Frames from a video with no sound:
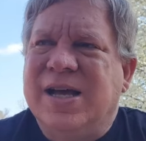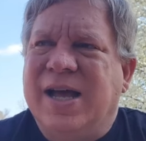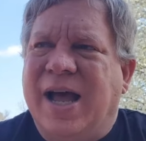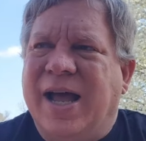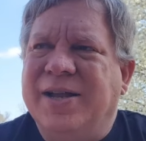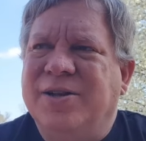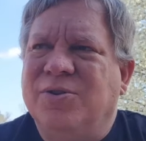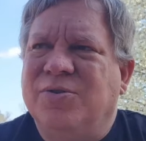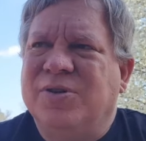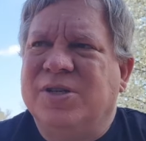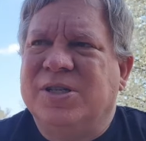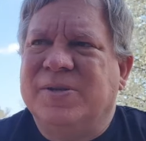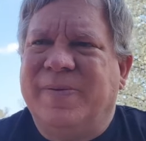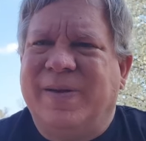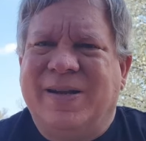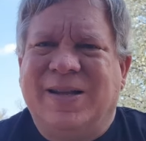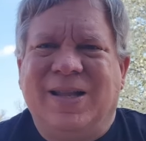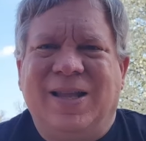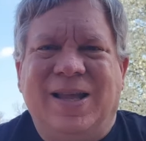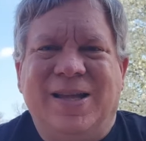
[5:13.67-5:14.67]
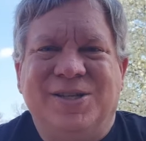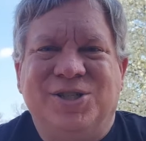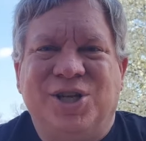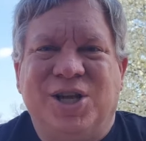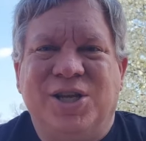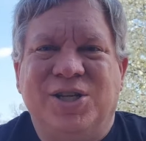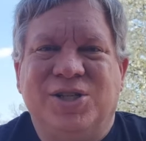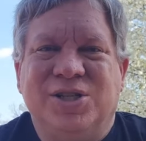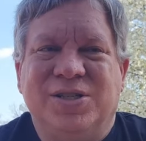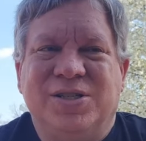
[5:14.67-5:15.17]
I don't expect a lot of
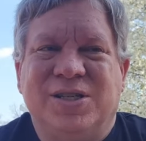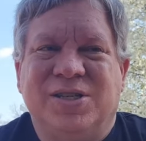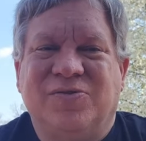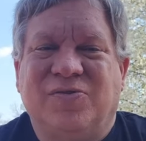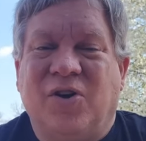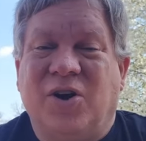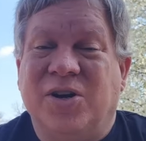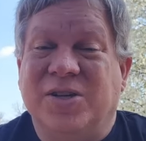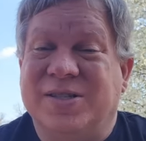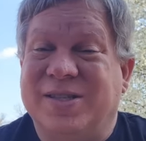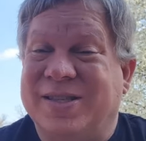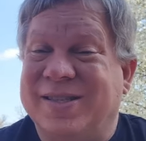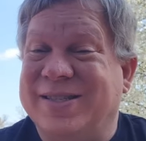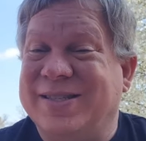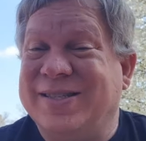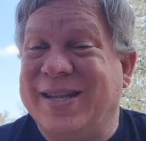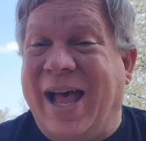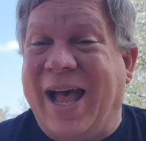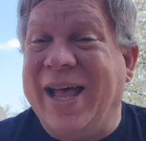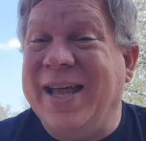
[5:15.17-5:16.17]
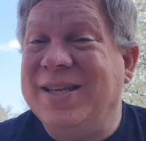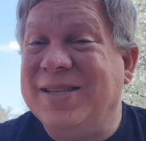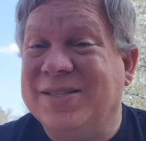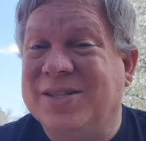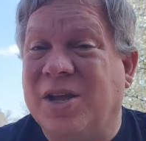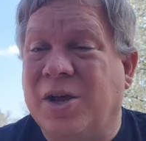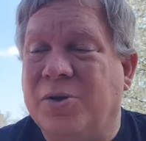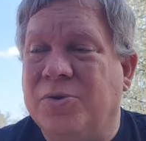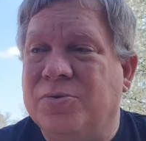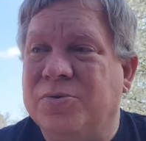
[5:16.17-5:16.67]
changes as far as the size
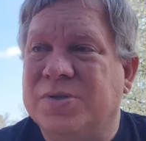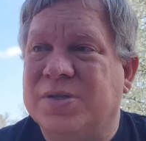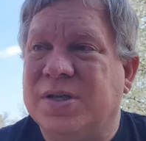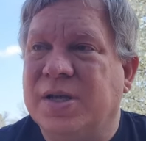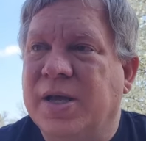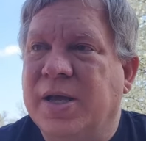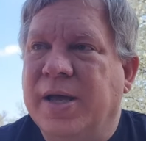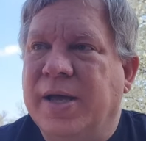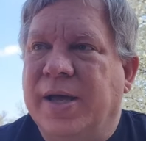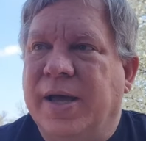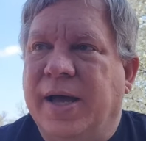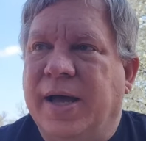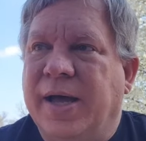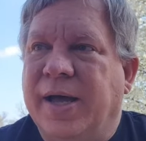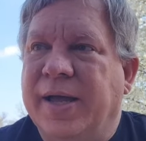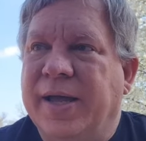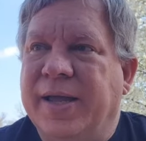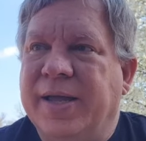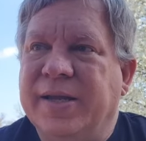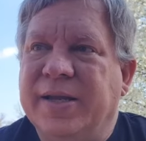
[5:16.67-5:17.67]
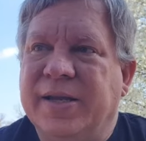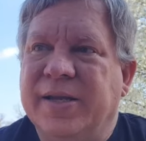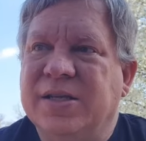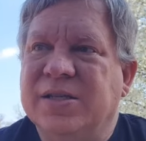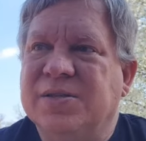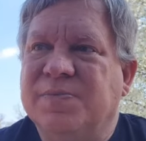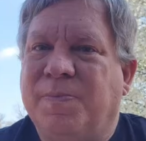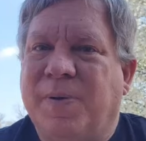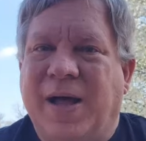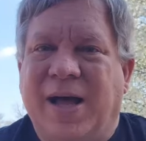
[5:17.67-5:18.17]
goes. It
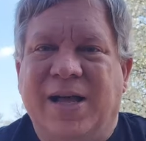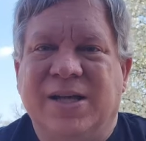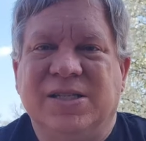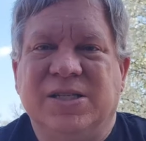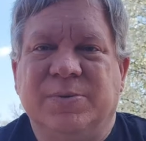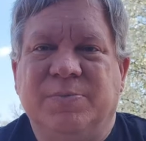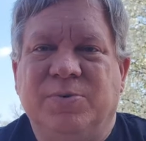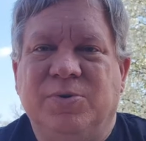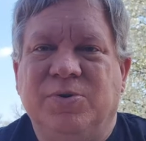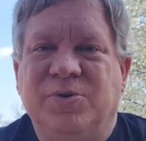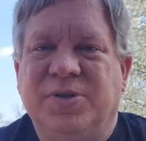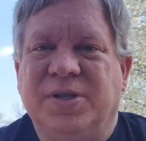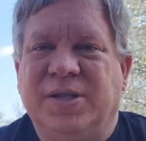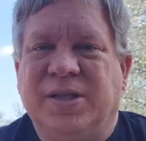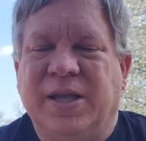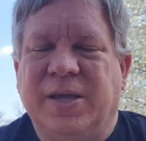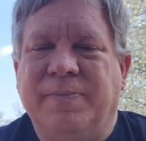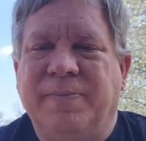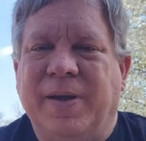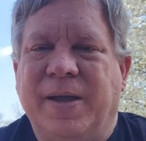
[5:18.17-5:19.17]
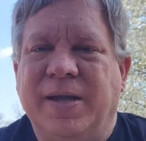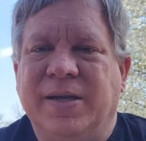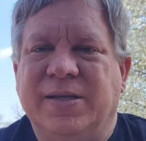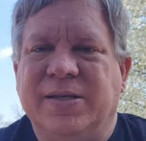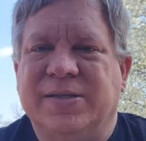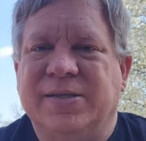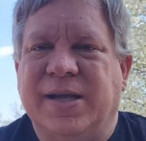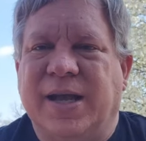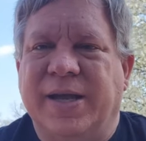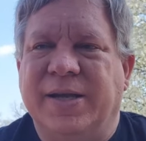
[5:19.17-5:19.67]
is possible that they may
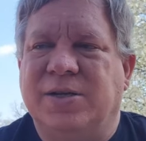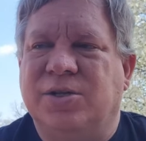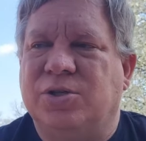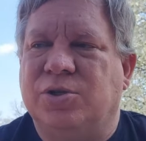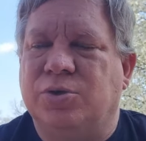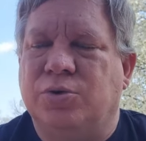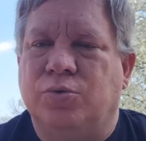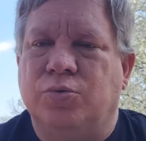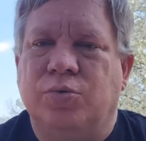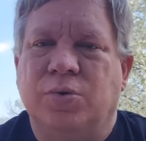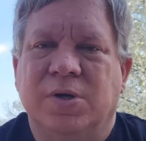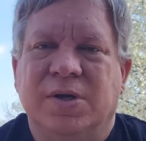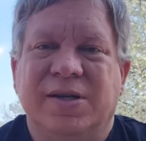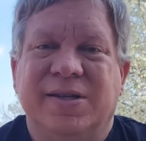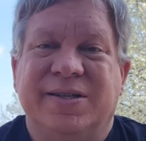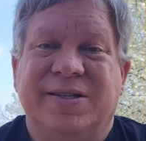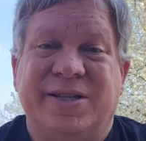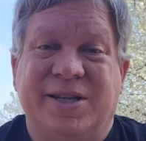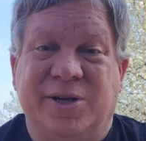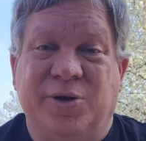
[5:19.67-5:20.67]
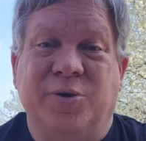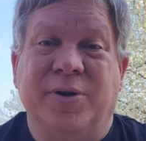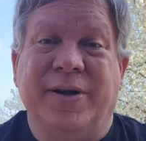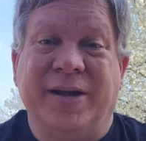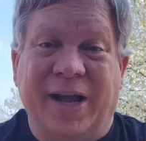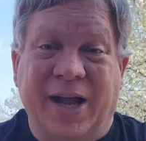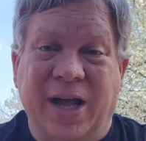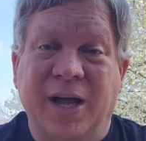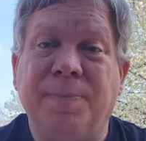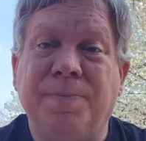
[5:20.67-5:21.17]
decide to tier
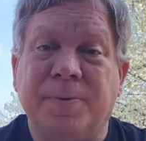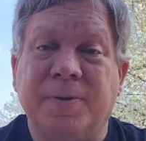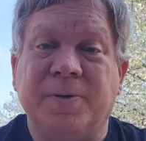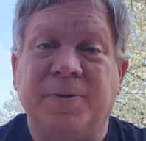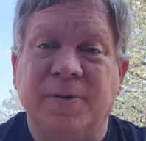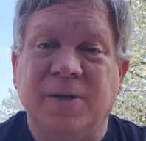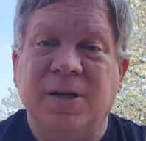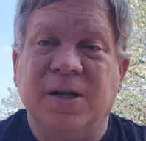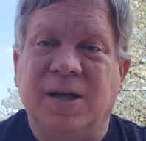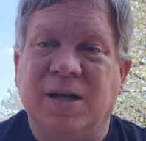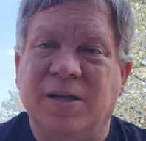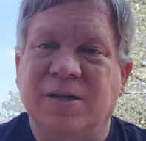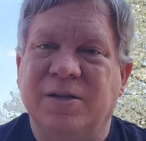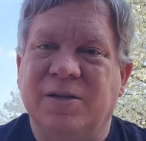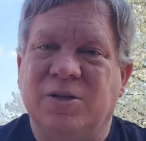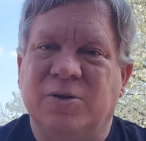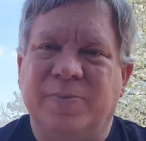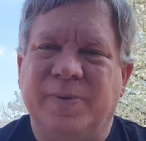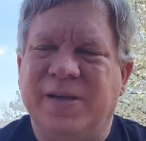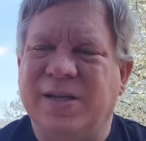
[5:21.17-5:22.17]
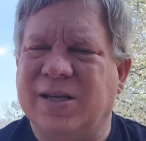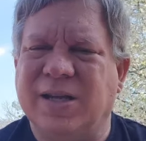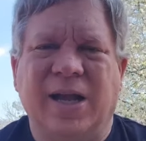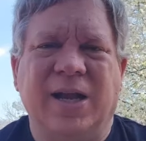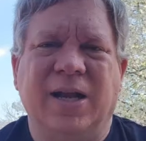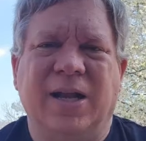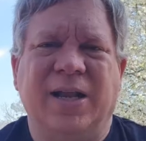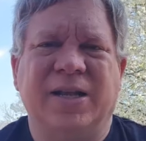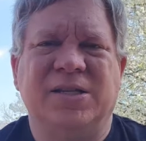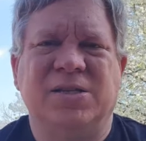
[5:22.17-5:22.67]
it up a little bit,
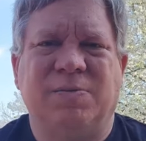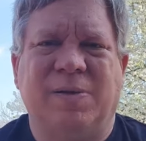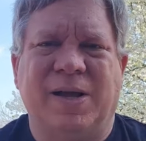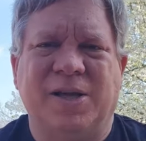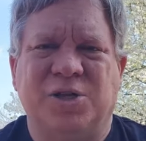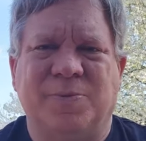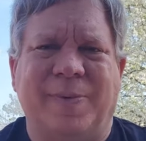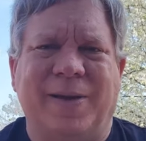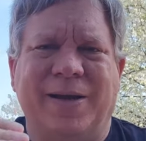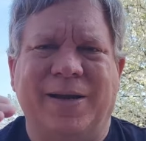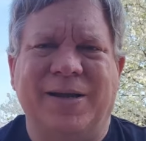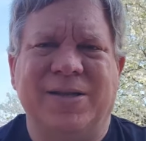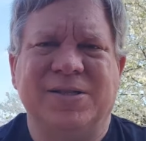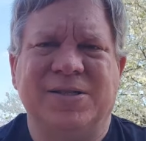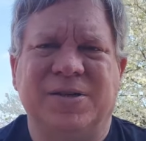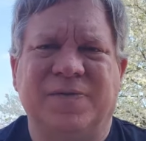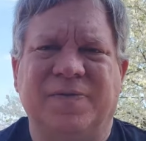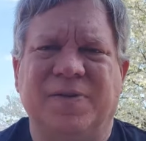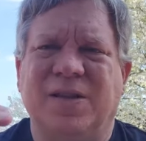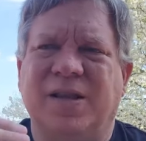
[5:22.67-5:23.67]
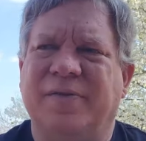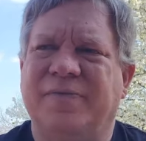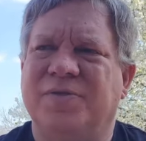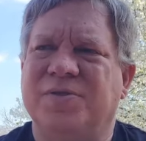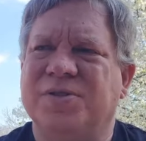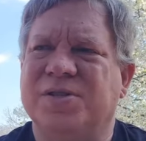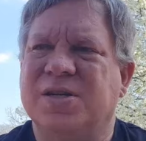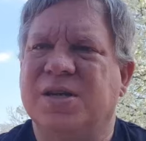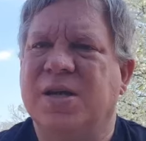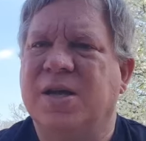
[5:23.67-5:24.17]
kind of like Splash Mountain has different
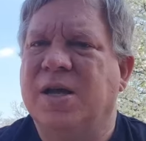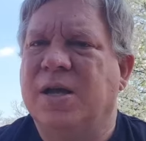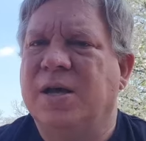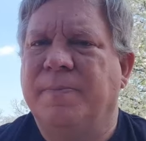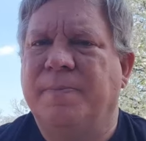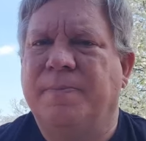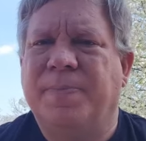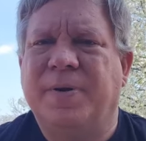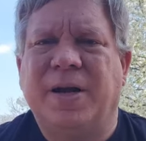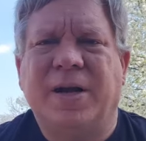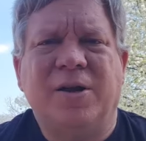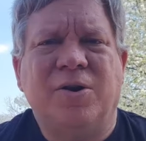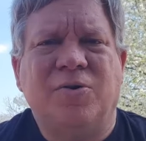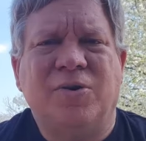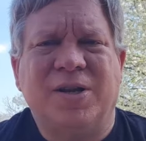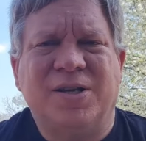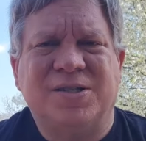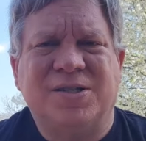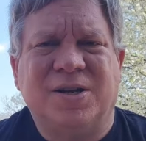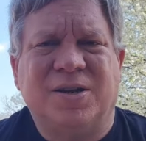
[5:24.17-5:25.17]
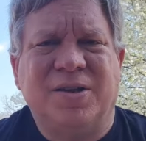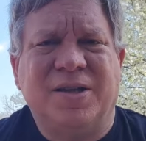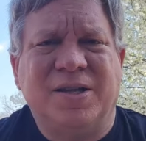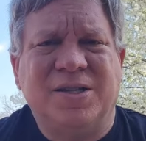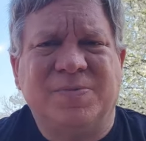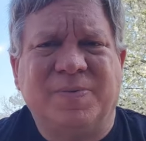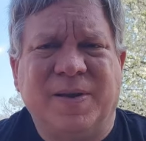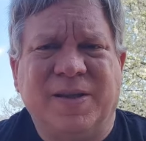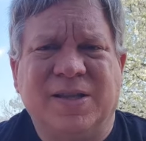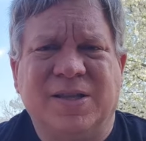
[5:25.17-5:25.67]
levels, but I don't necessarily
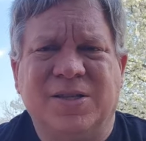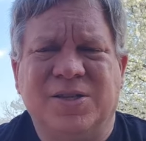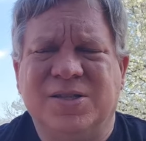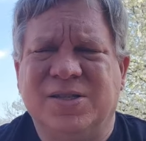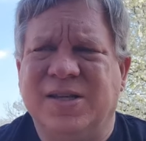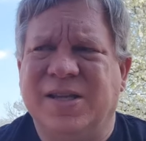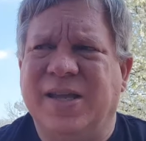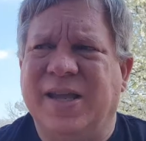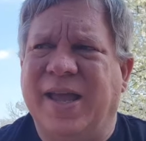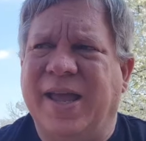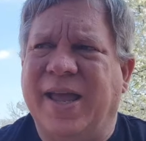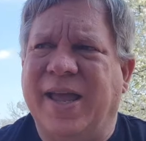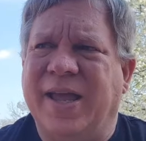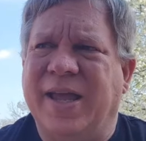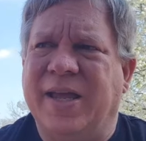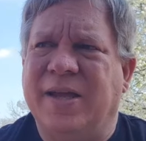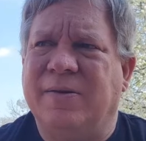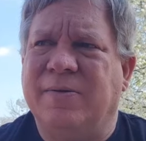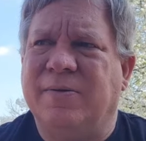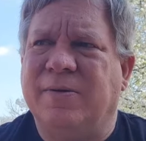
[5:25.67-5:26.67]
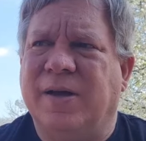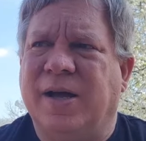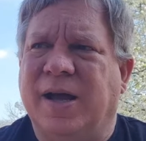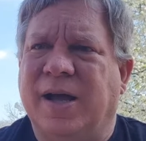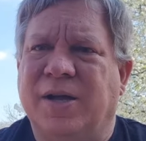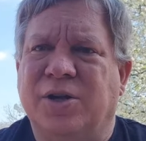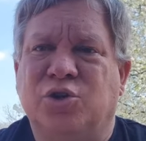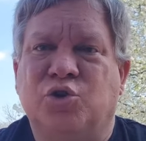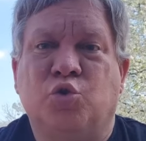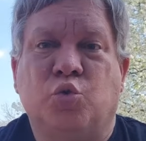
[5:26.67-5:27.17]
expect to see
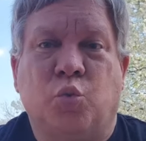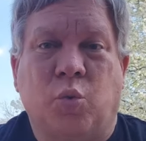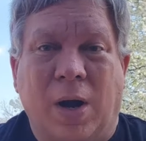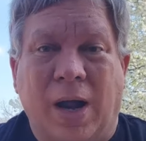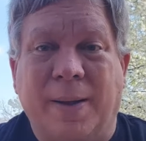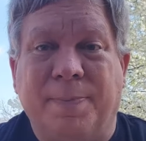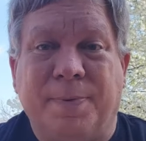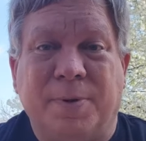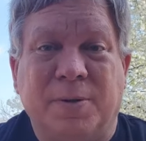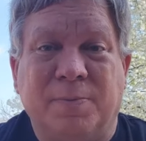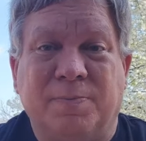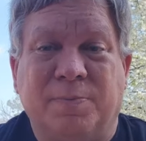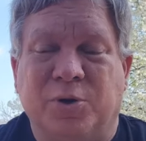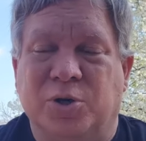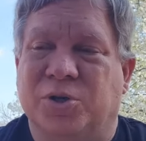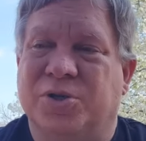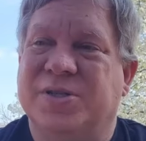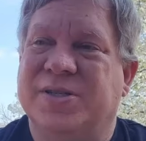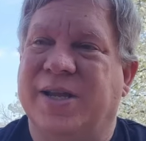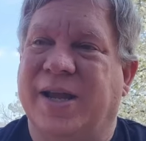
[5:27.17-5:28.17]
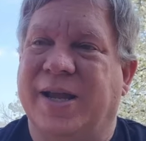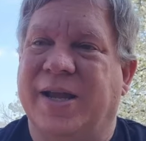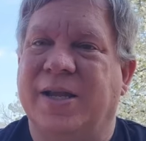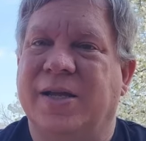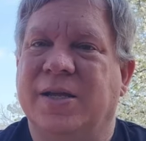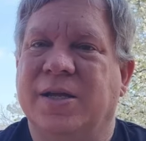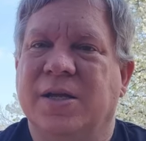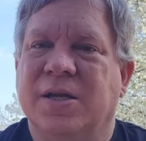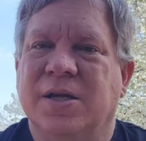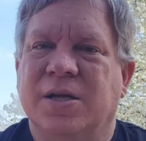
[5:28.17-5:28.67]
a drop per se.